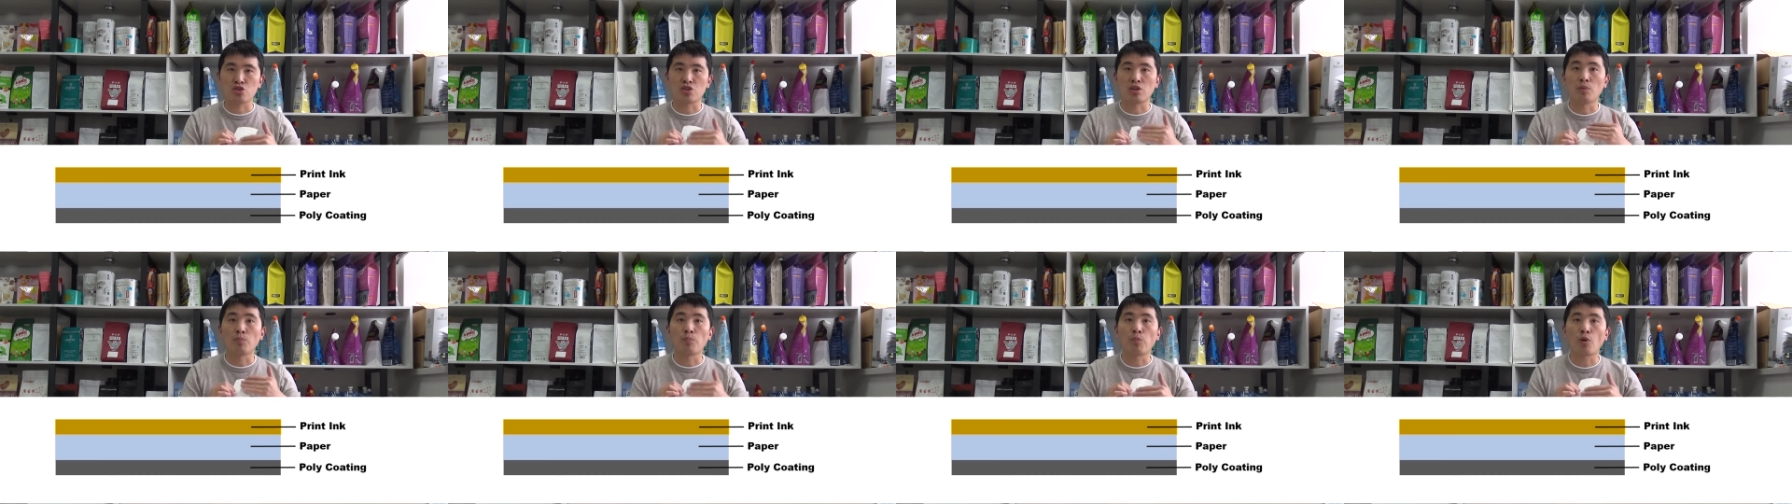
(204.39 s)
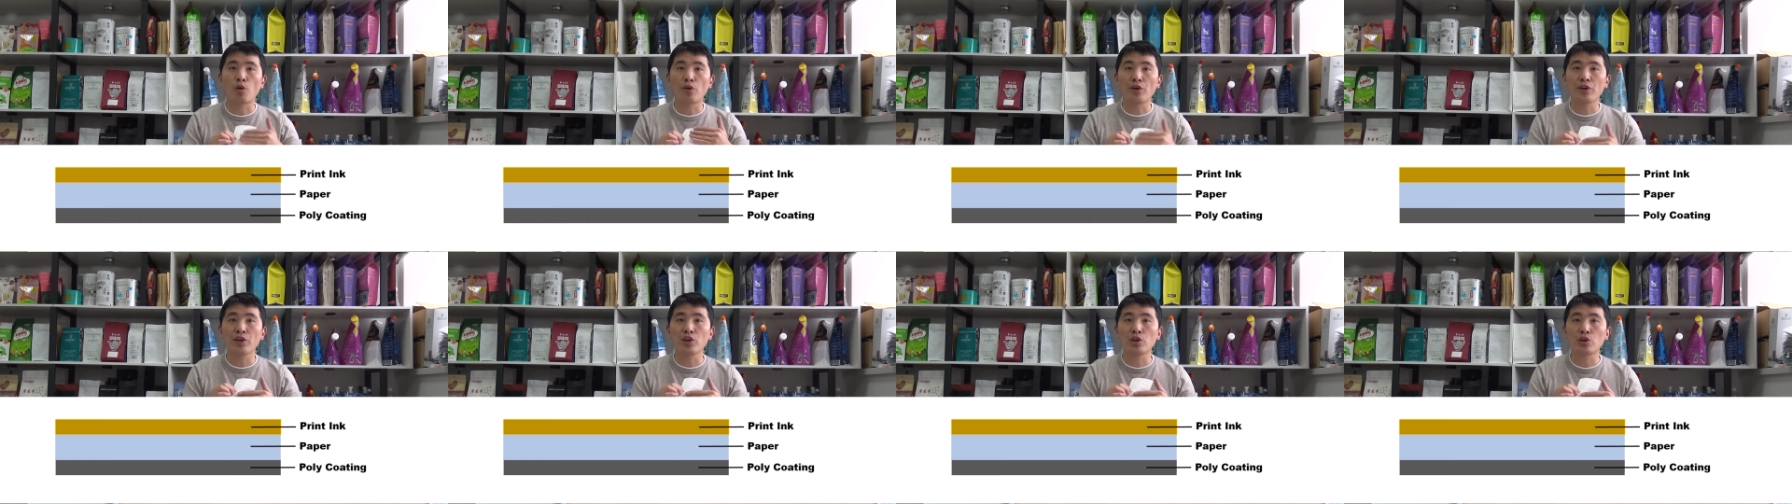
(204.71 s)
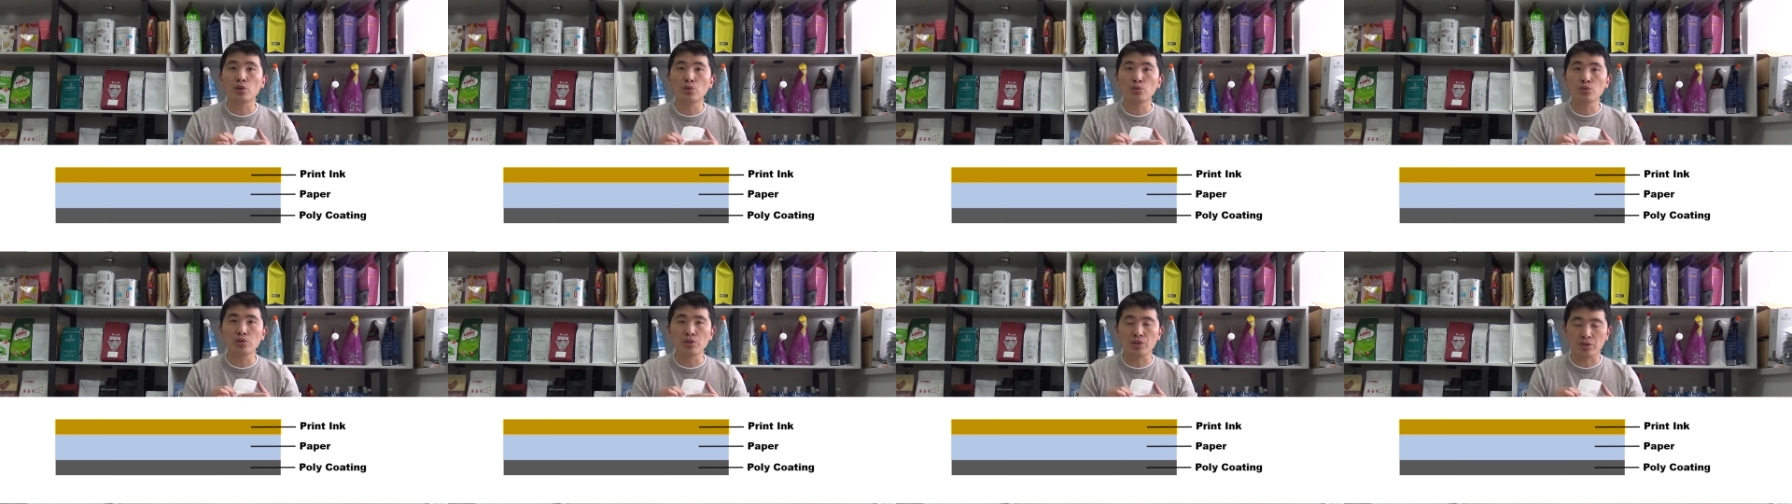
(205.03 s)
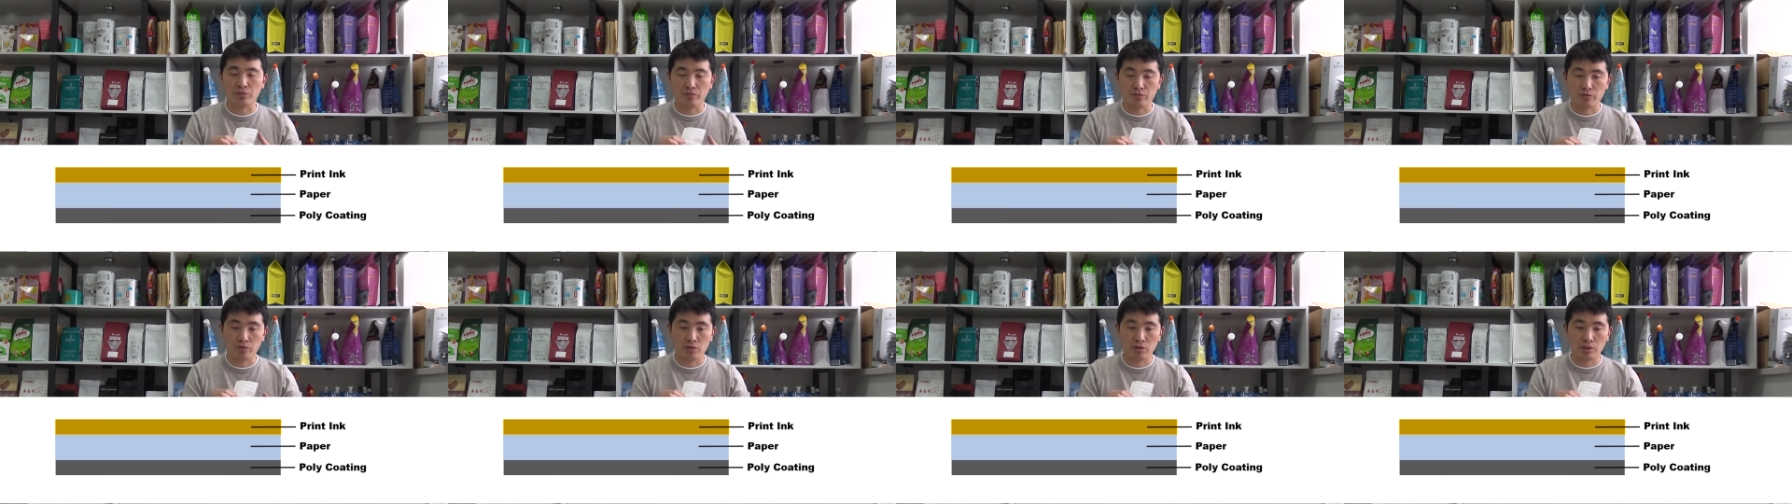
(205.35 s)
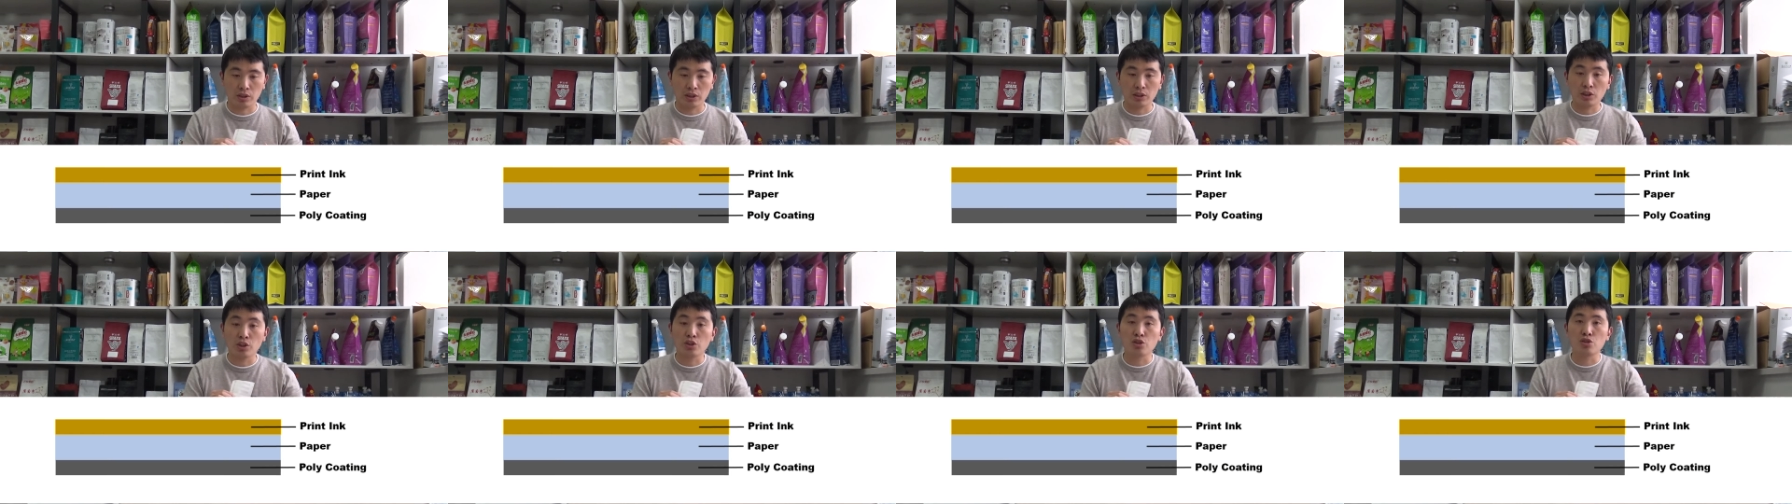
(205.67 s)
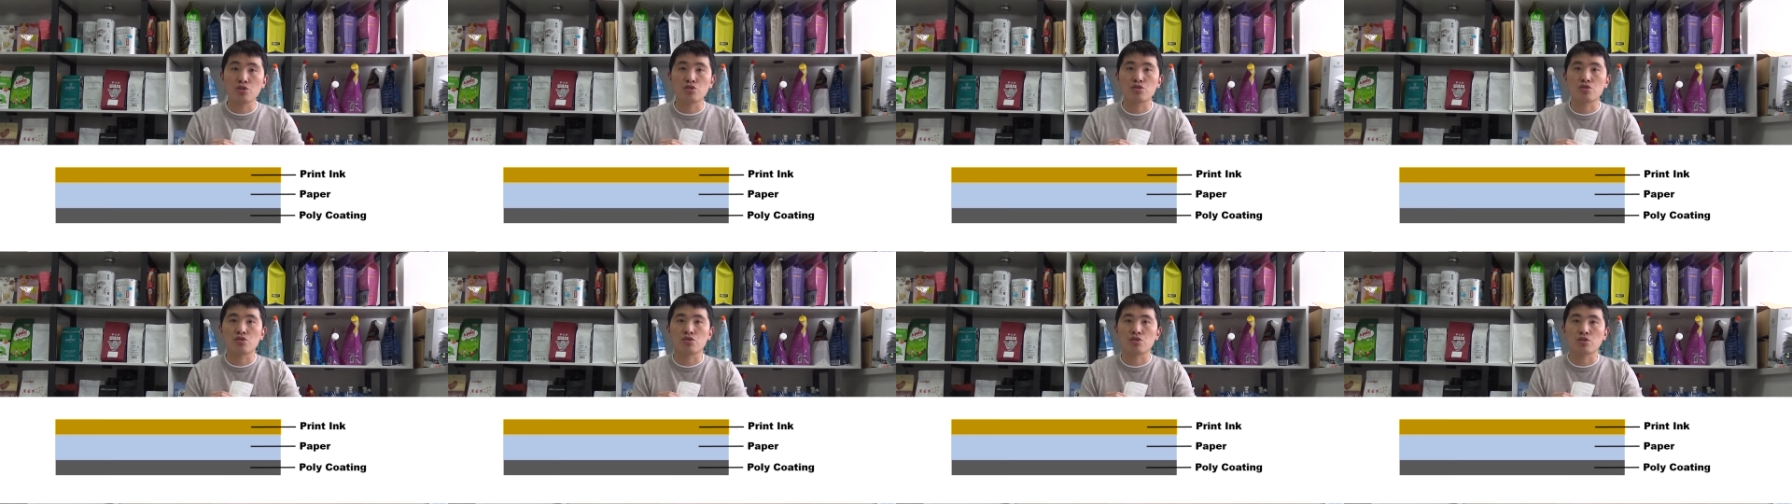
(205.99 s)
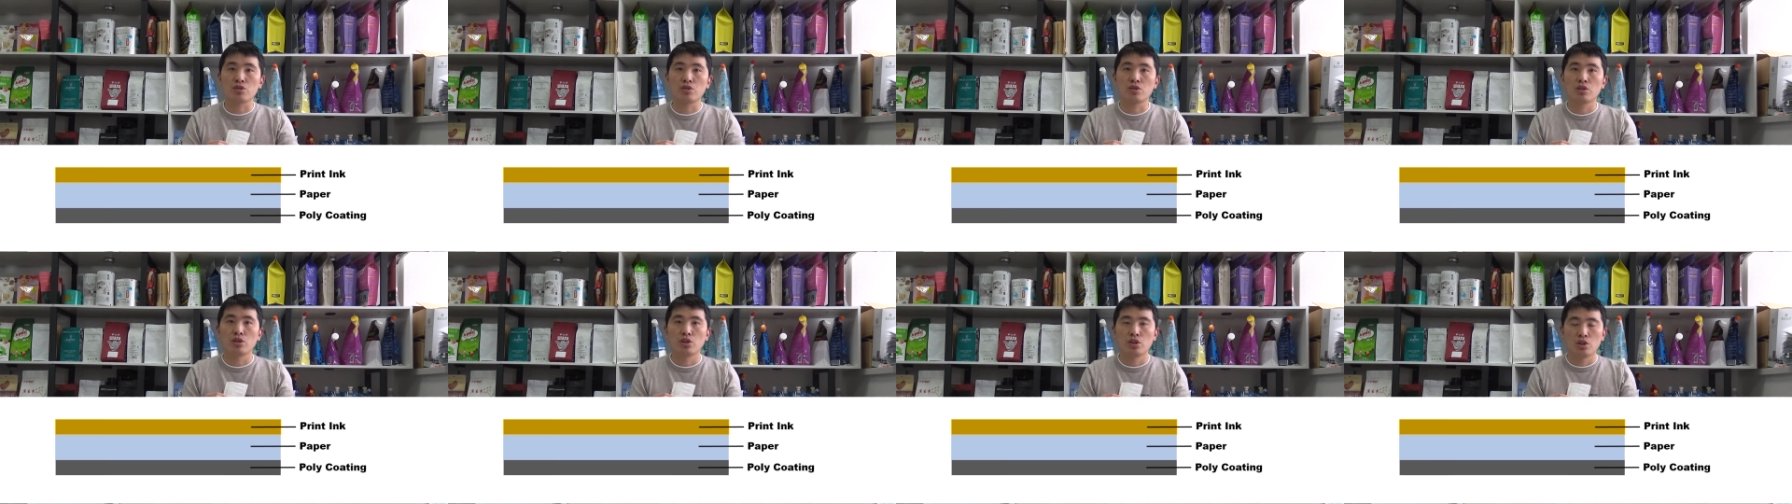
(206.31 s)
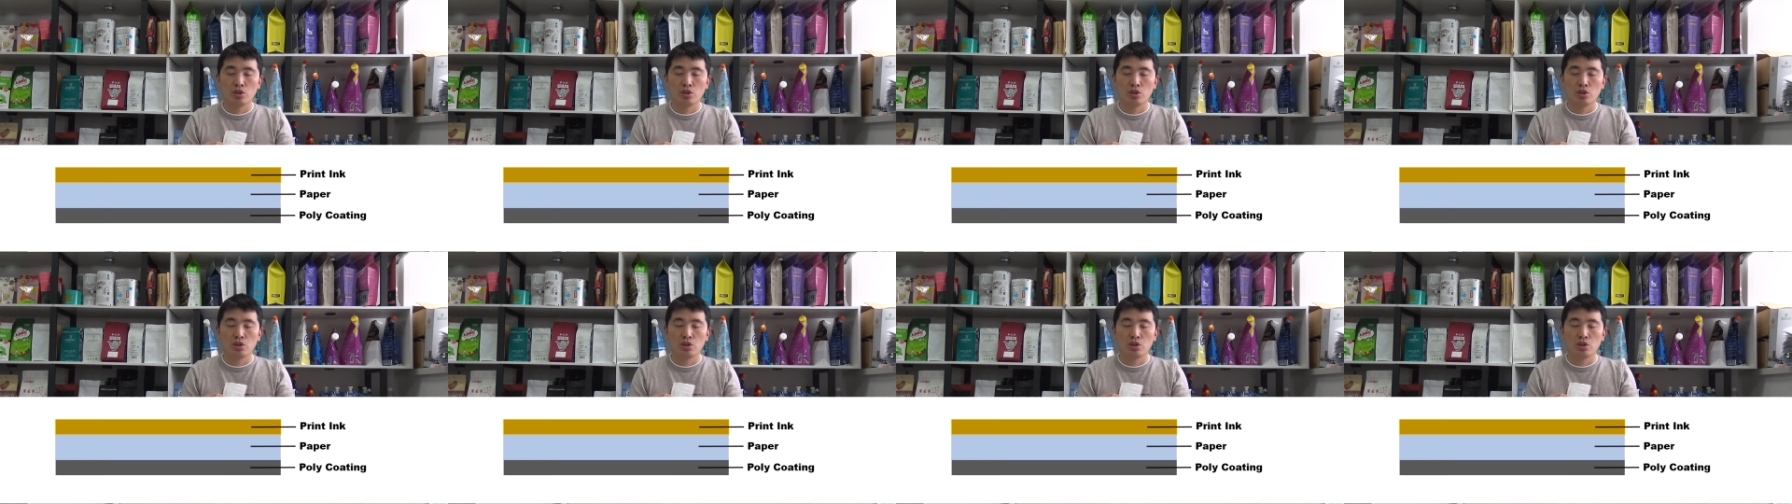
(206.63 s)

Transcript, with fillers: the poly coating that is uh,